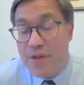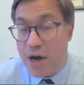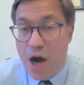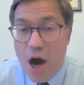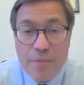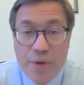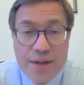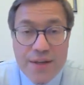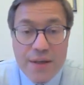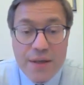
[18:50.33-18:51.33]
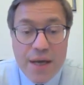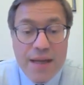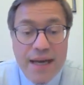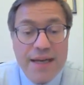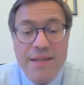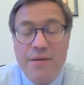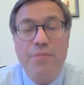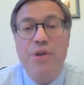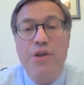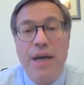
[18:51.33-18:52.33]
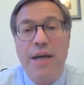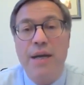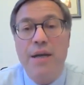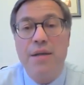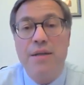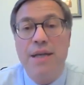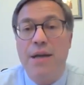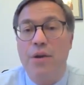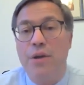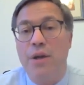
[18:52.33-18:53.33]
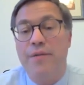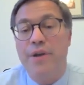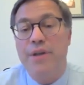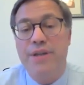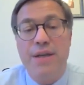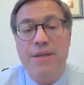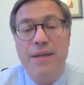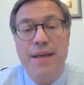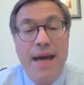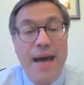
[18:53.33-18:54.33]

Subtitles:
If they're not present, then it's cryptogenic steatotic liver disease.